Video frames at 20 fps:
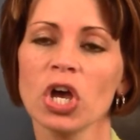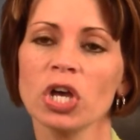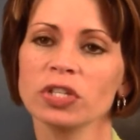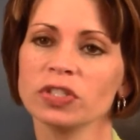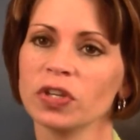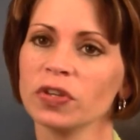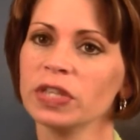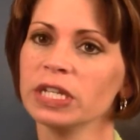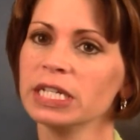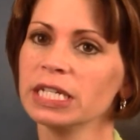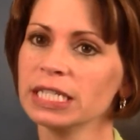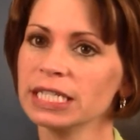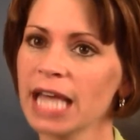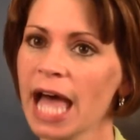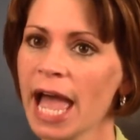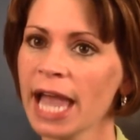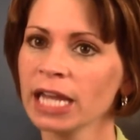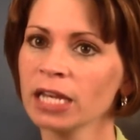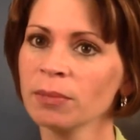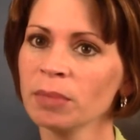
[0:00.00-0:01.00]
So the
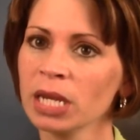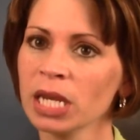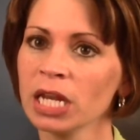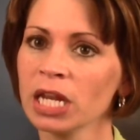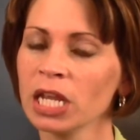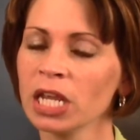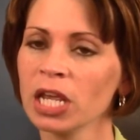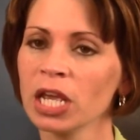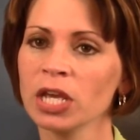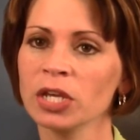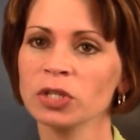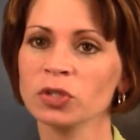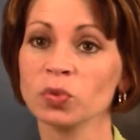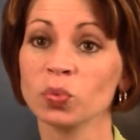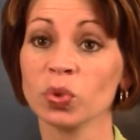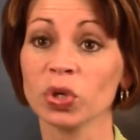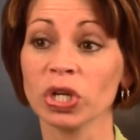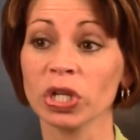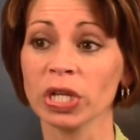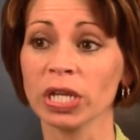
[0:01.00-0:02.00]
design meeting is
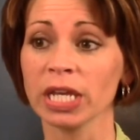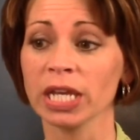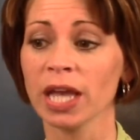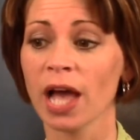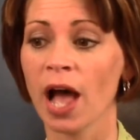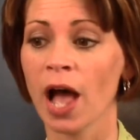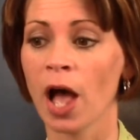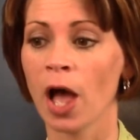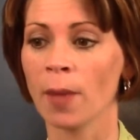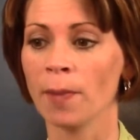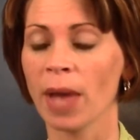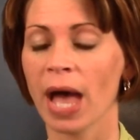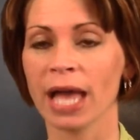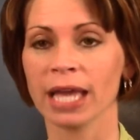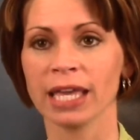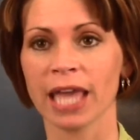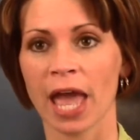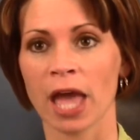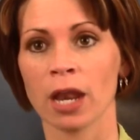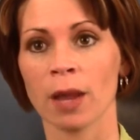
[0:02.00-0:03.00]
really
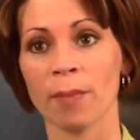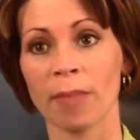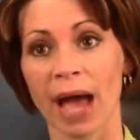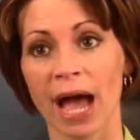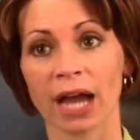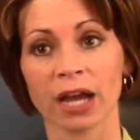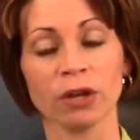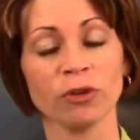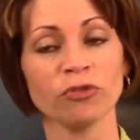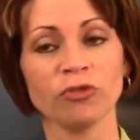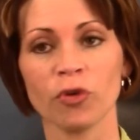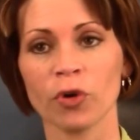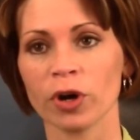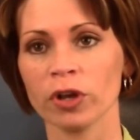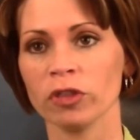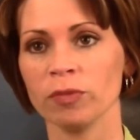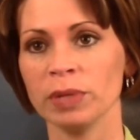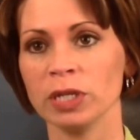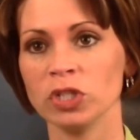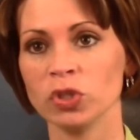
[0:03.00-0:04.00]
again a back and
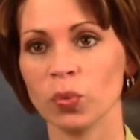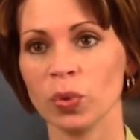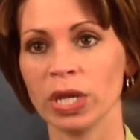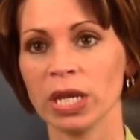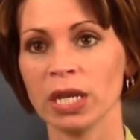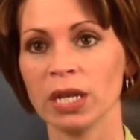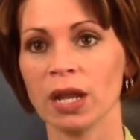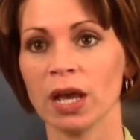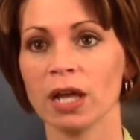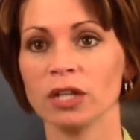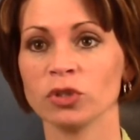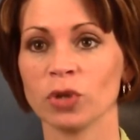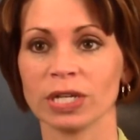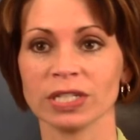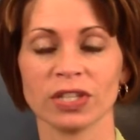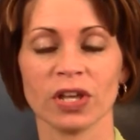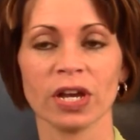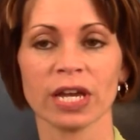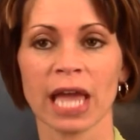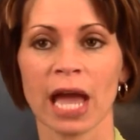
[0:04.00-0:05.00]
forth between
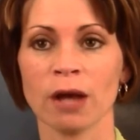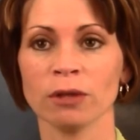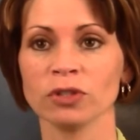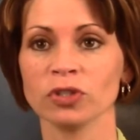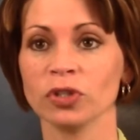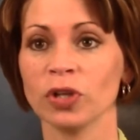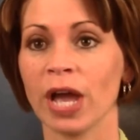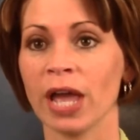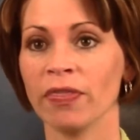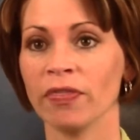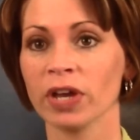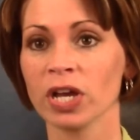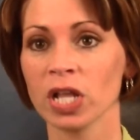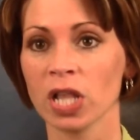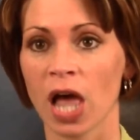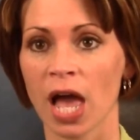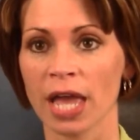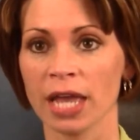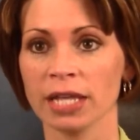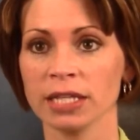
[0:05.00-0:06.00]
Trust Law Counsel and the
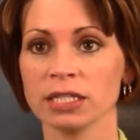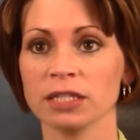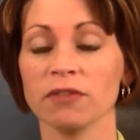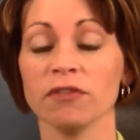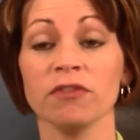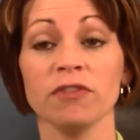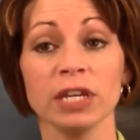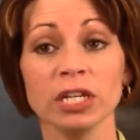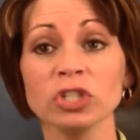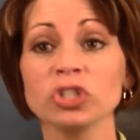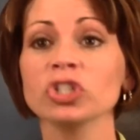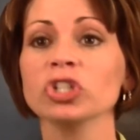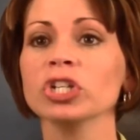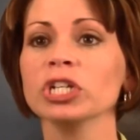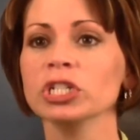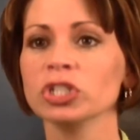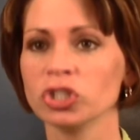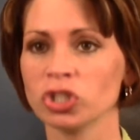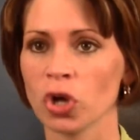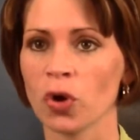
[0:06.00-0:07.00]
clients,
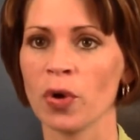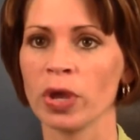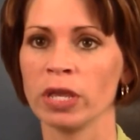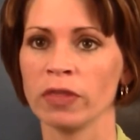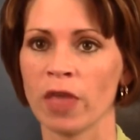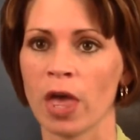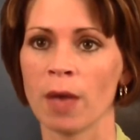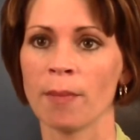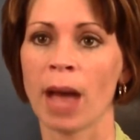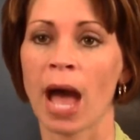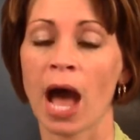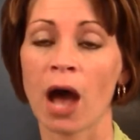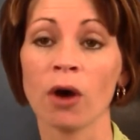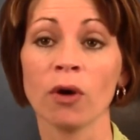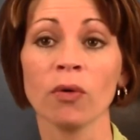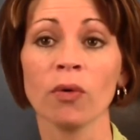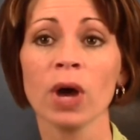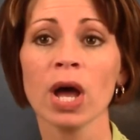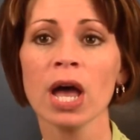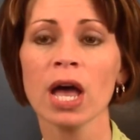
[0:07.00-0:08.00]
visually showing them
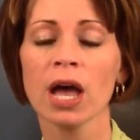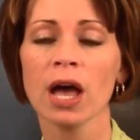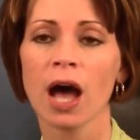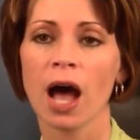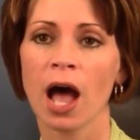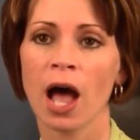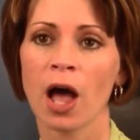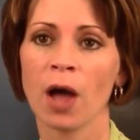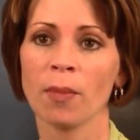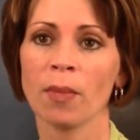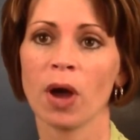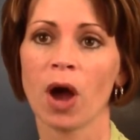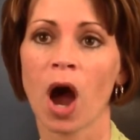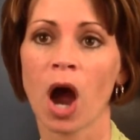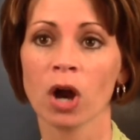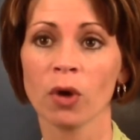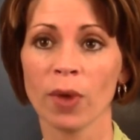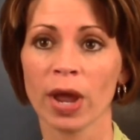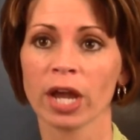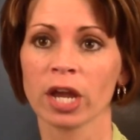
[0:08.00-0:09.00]
how
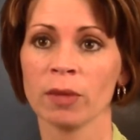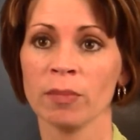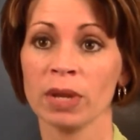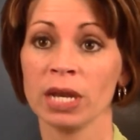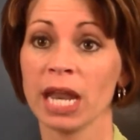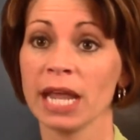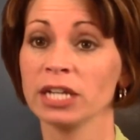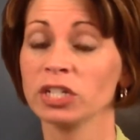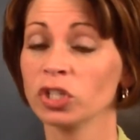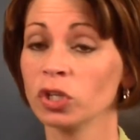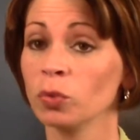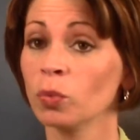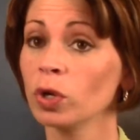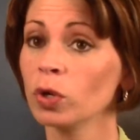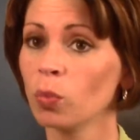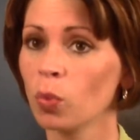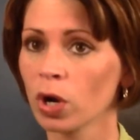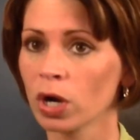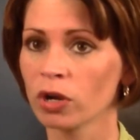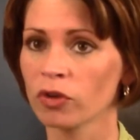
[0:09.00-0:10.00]
our recommendation
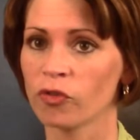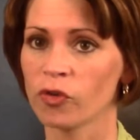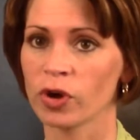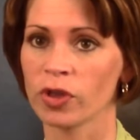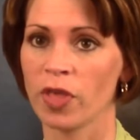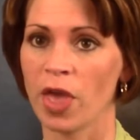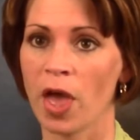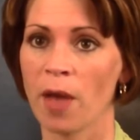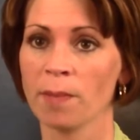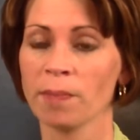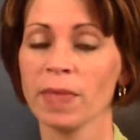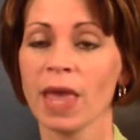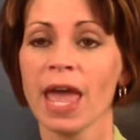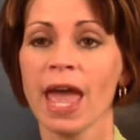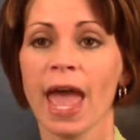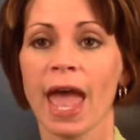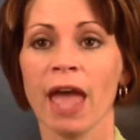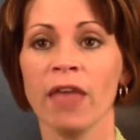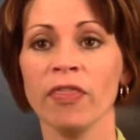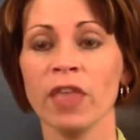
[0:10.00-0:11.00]
would work for them,
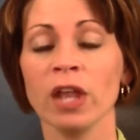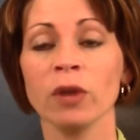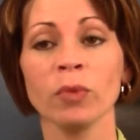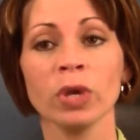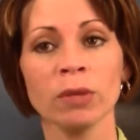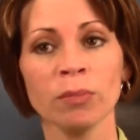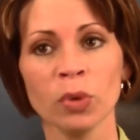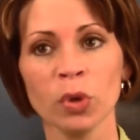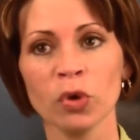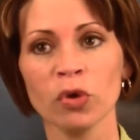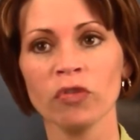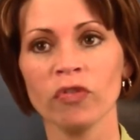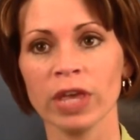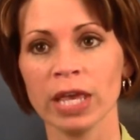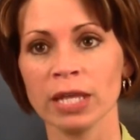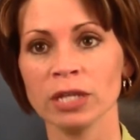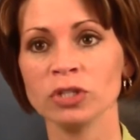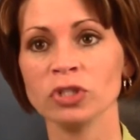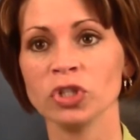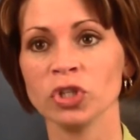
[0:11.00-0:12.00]
and then we move
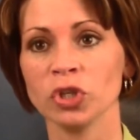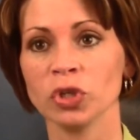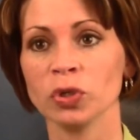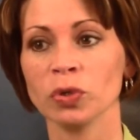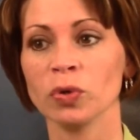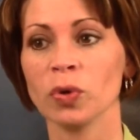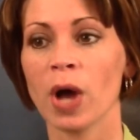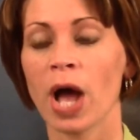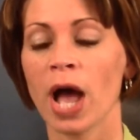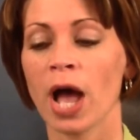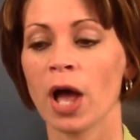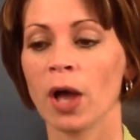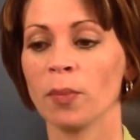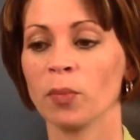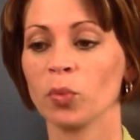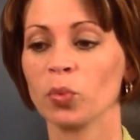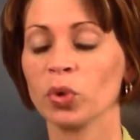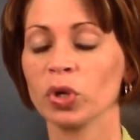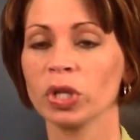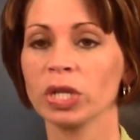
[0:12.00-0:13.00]
into
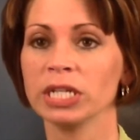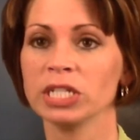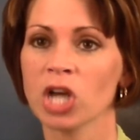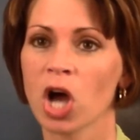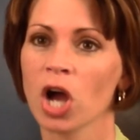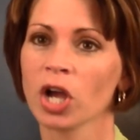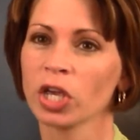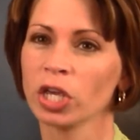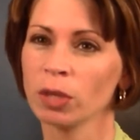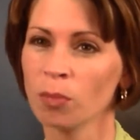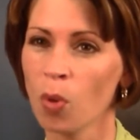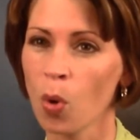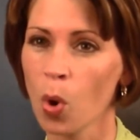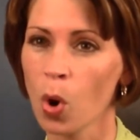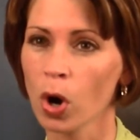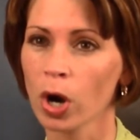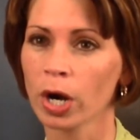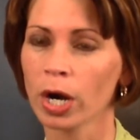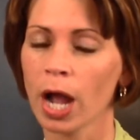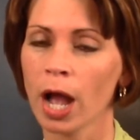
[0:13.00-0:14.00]
really talking
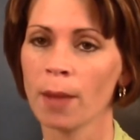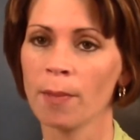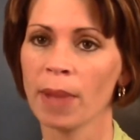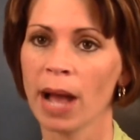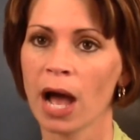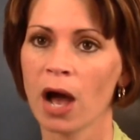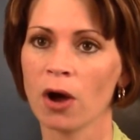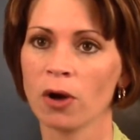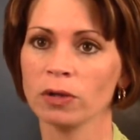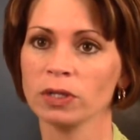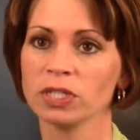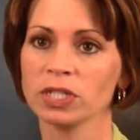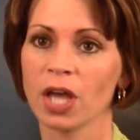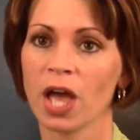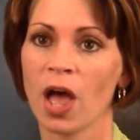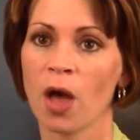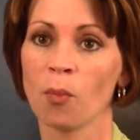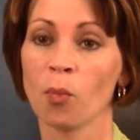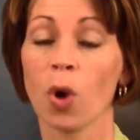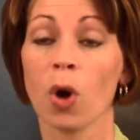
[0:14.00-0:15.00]
more about
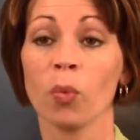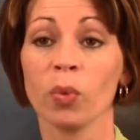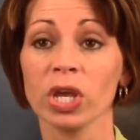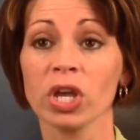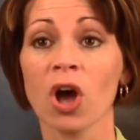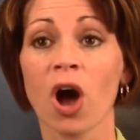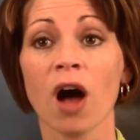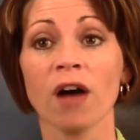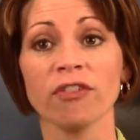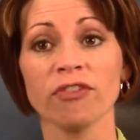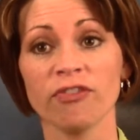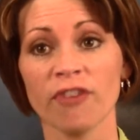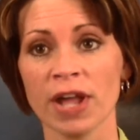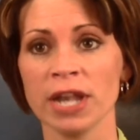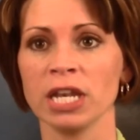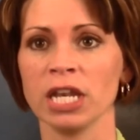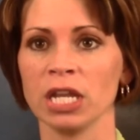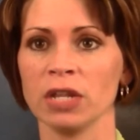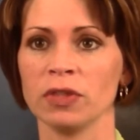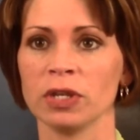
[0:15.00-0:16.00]
what we call
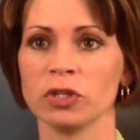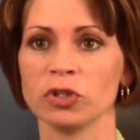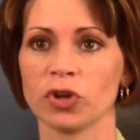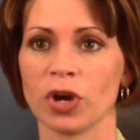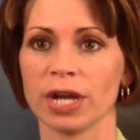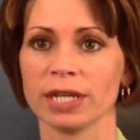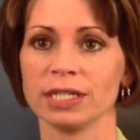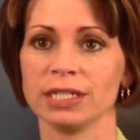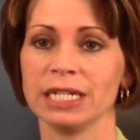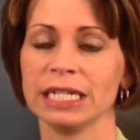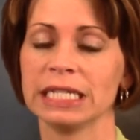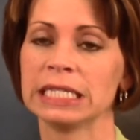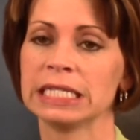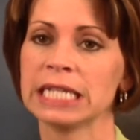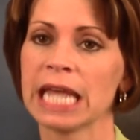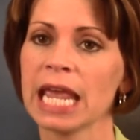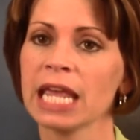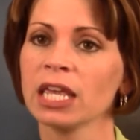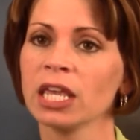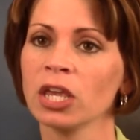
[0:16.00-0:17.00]
funding the trust. It's
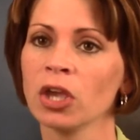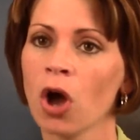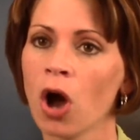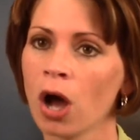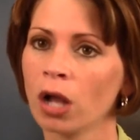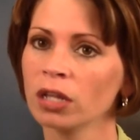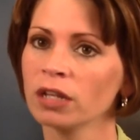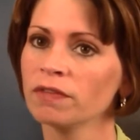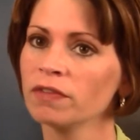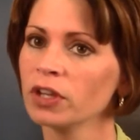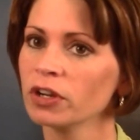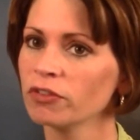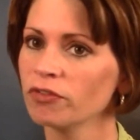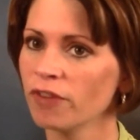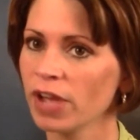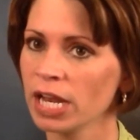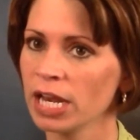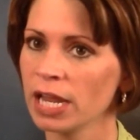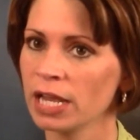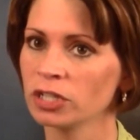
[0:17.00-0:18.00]
taking all of their
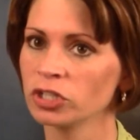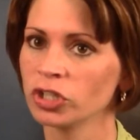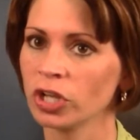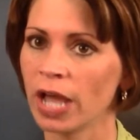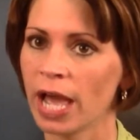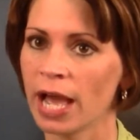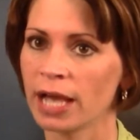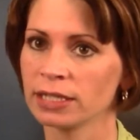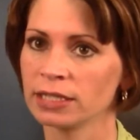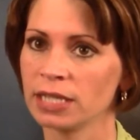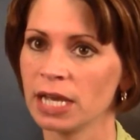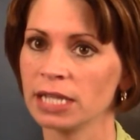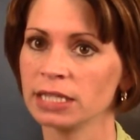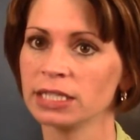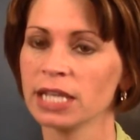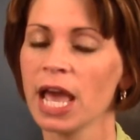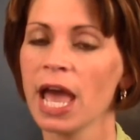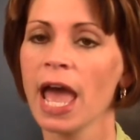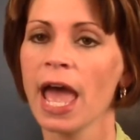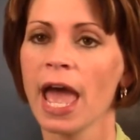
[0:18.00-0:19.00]
financial
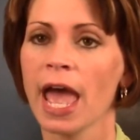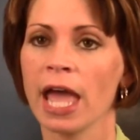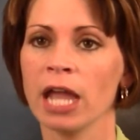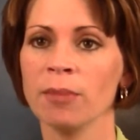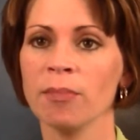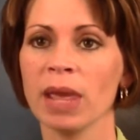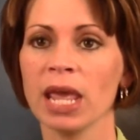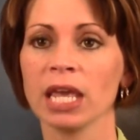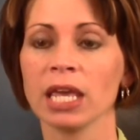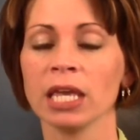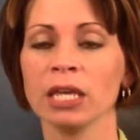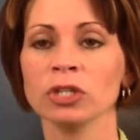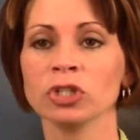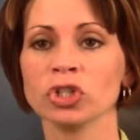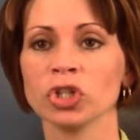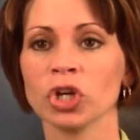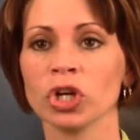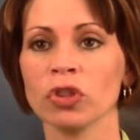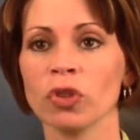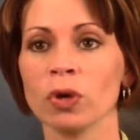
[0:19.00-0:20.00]
assets and making
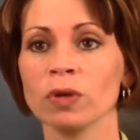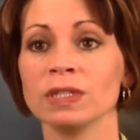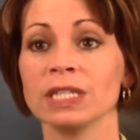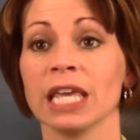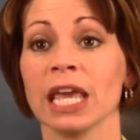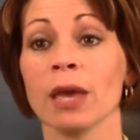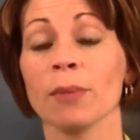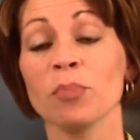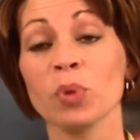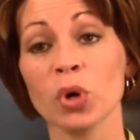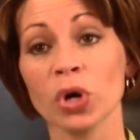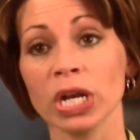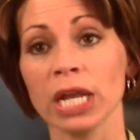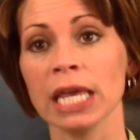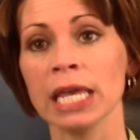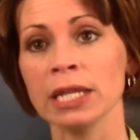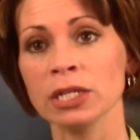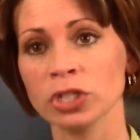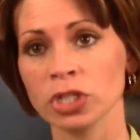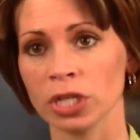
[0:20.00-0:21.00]
sure those get put
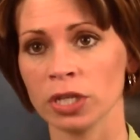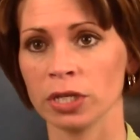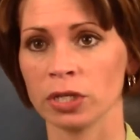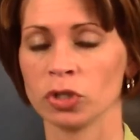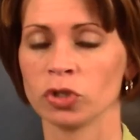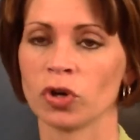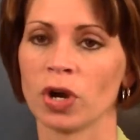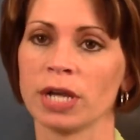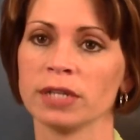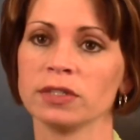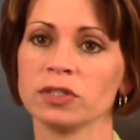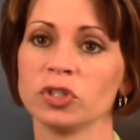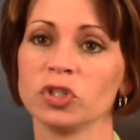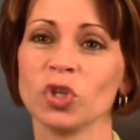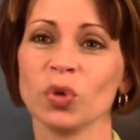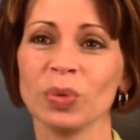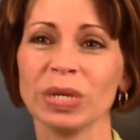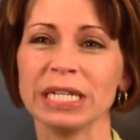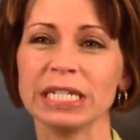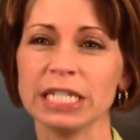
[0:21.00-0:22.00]
into the trust.
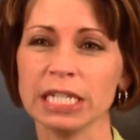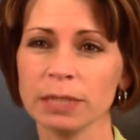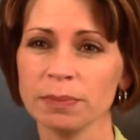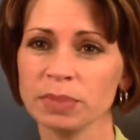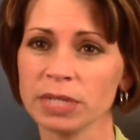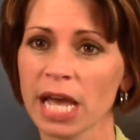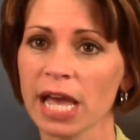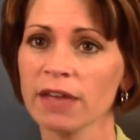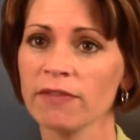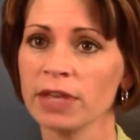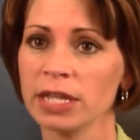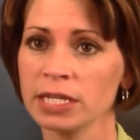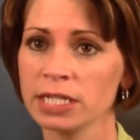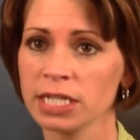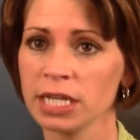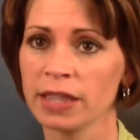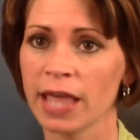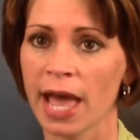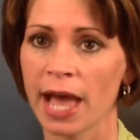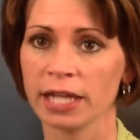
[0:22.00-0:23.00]
So we deep dive
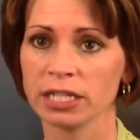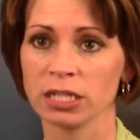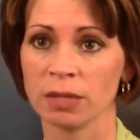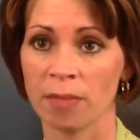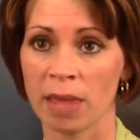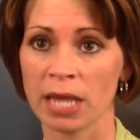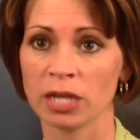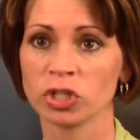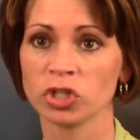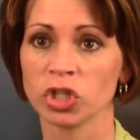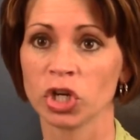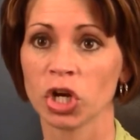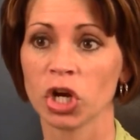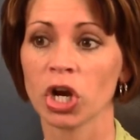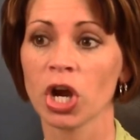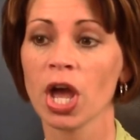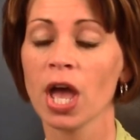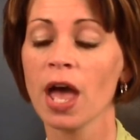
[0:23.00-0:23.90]
into that to make sure